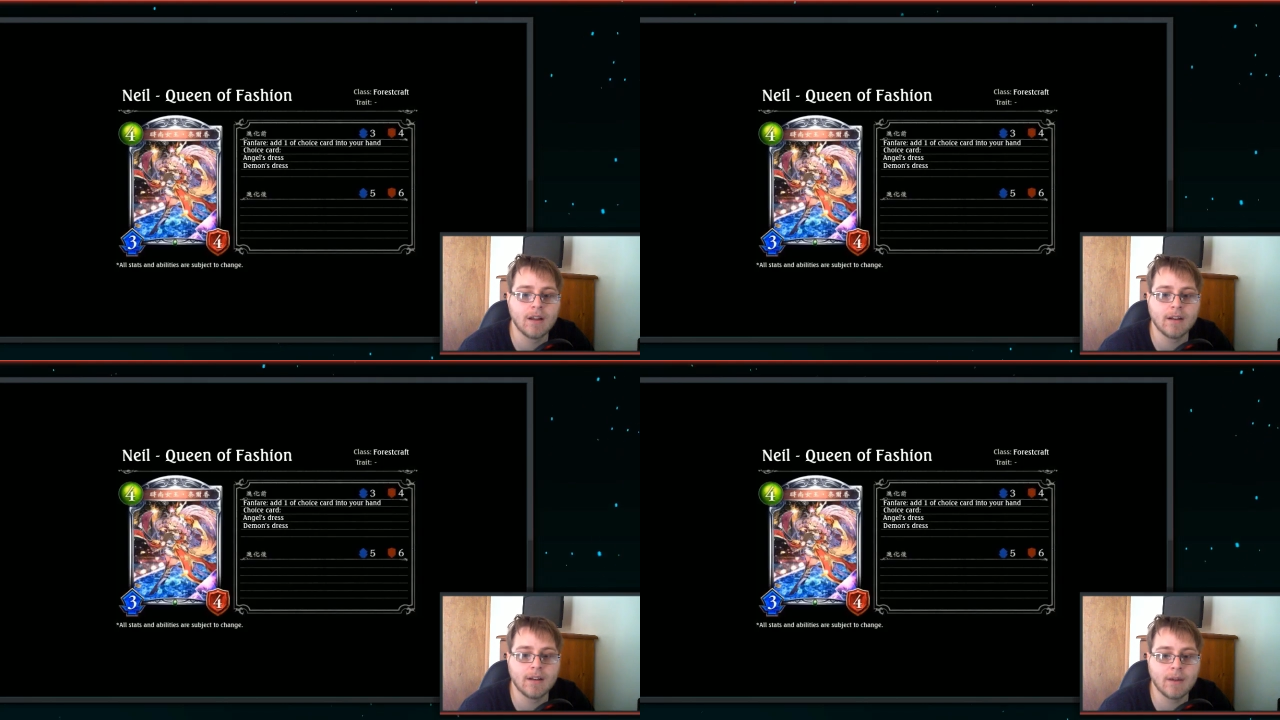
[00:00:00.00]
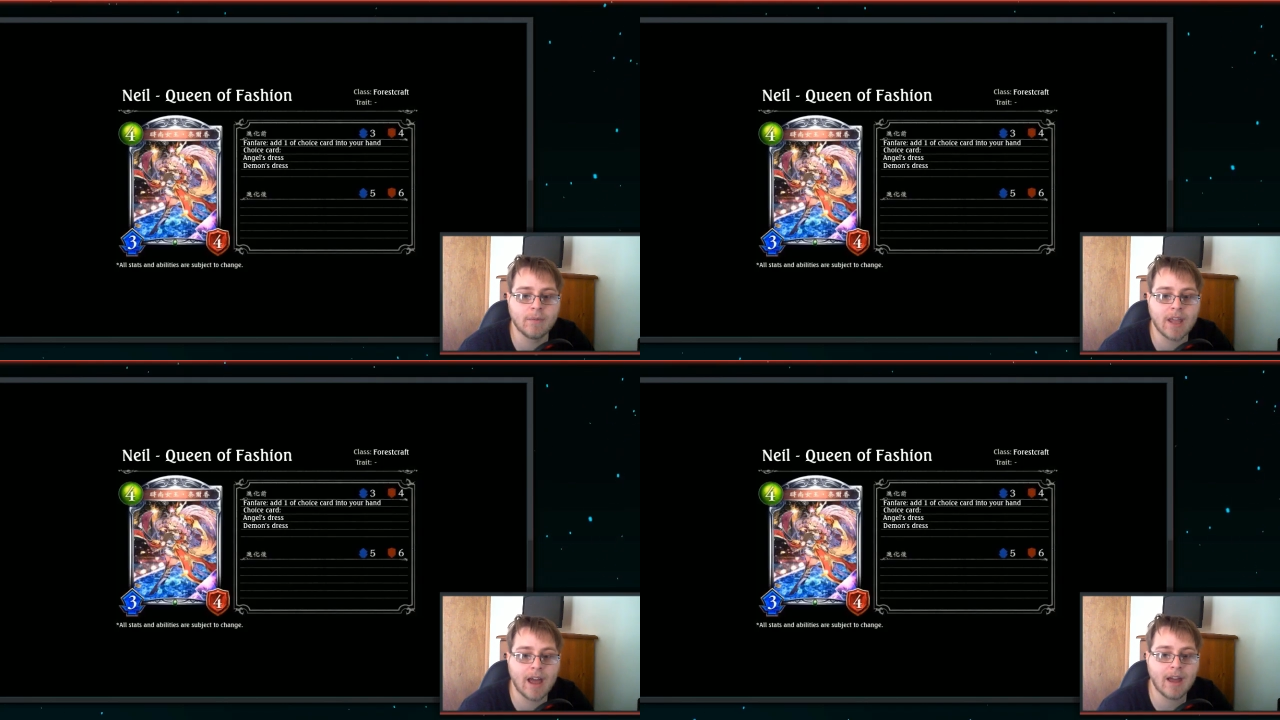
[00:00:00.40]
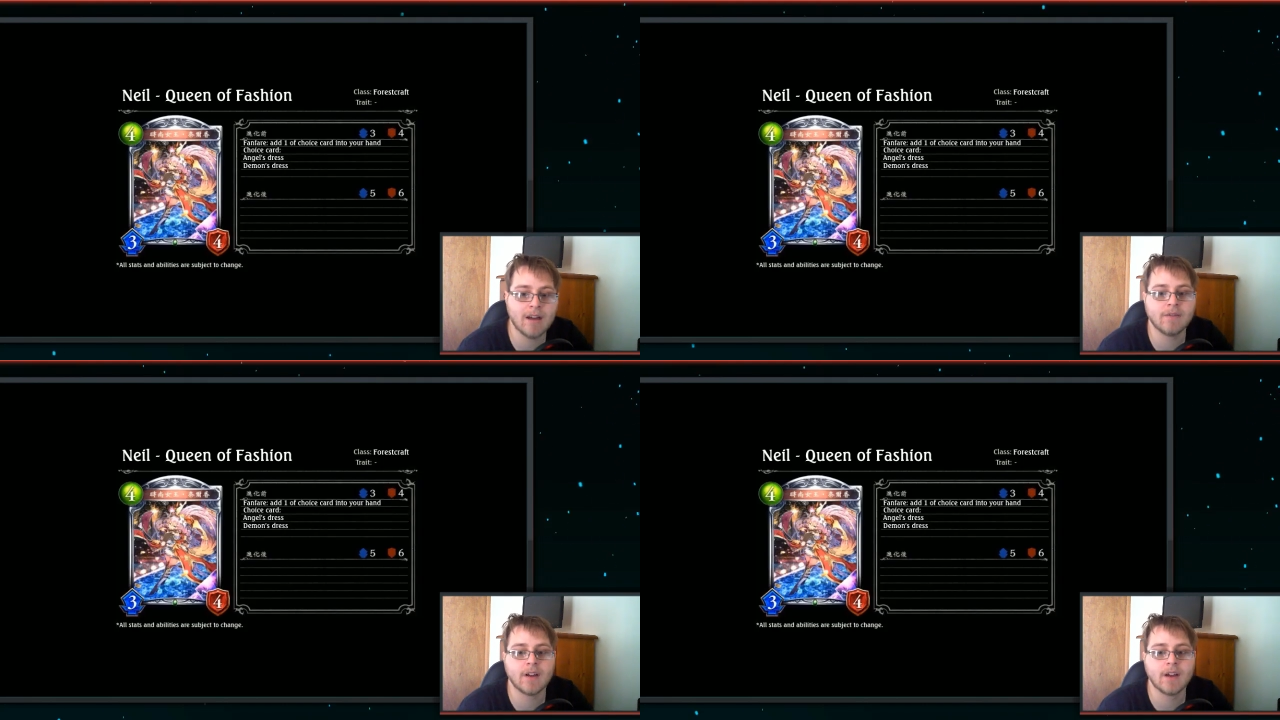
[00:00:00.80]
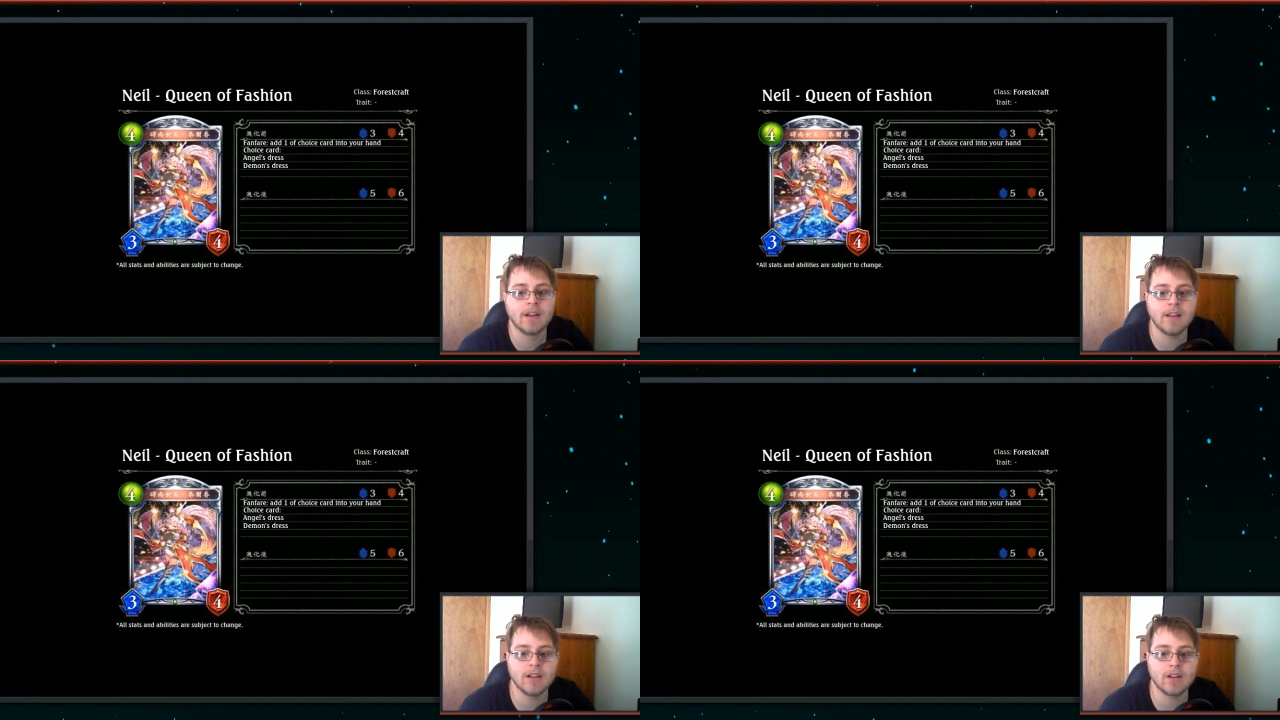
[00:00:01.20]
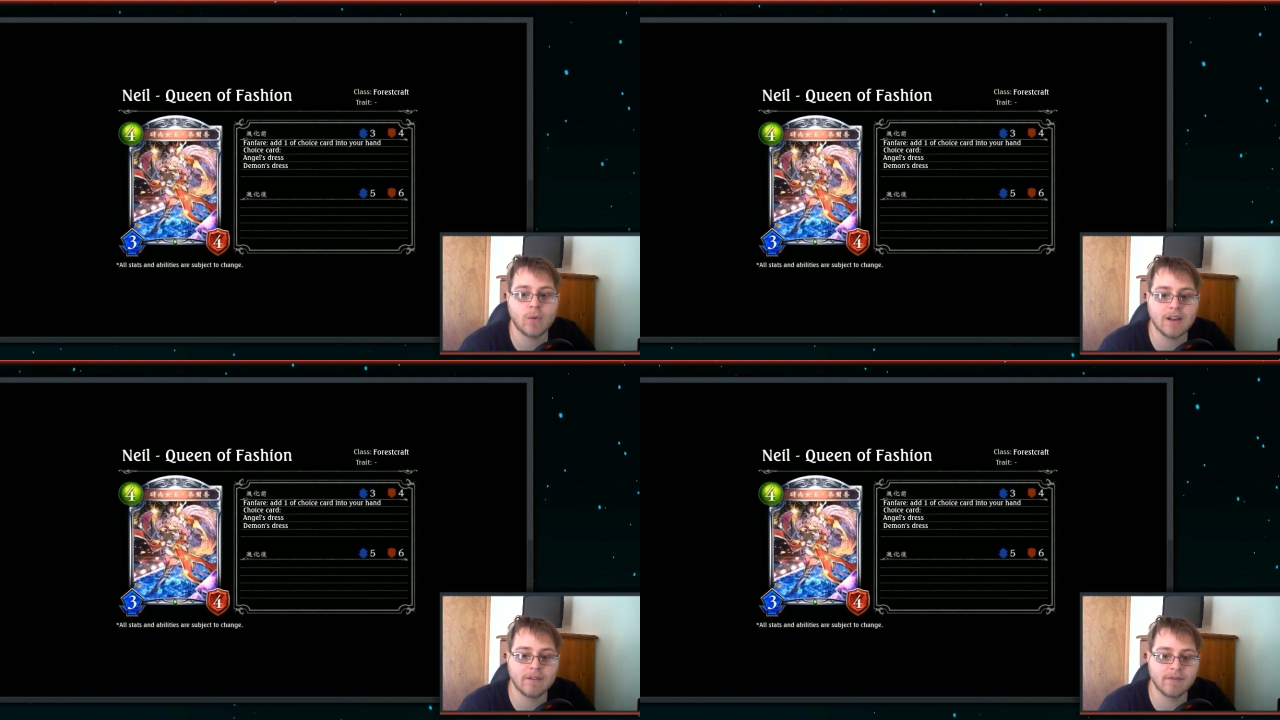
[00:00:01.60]
Then we have Neil,
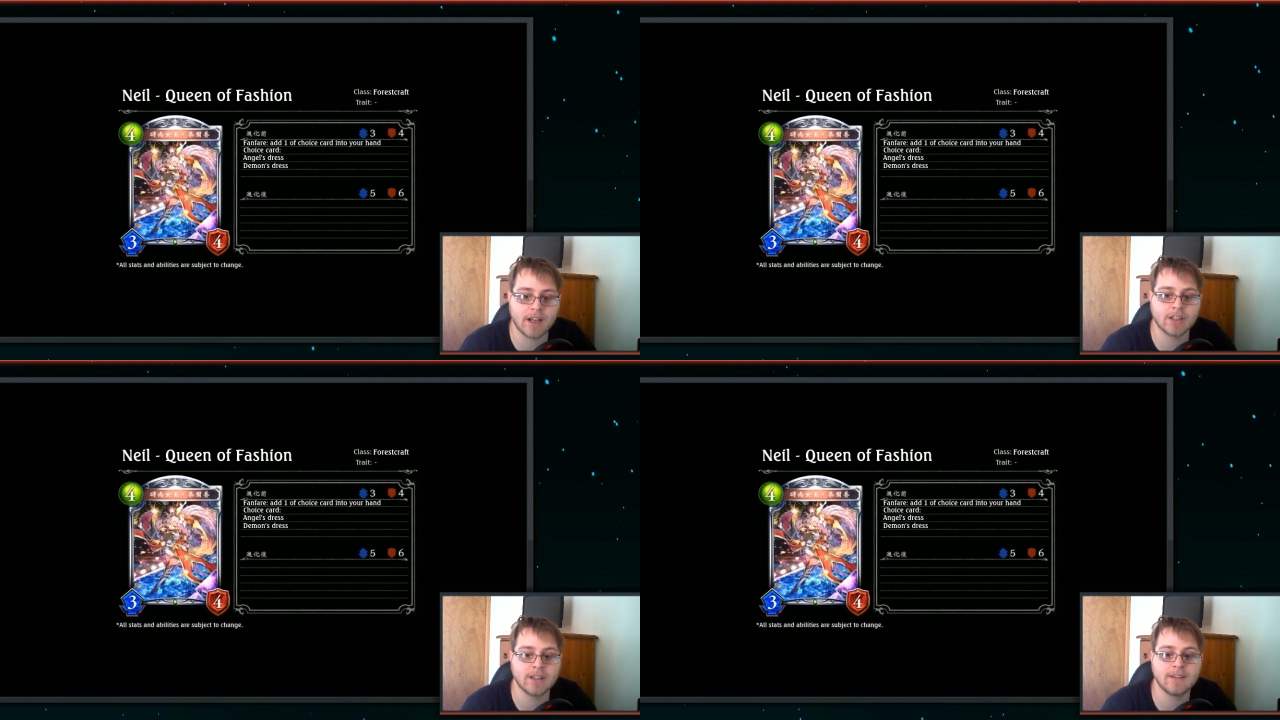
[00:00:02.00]
Queen of Fashion.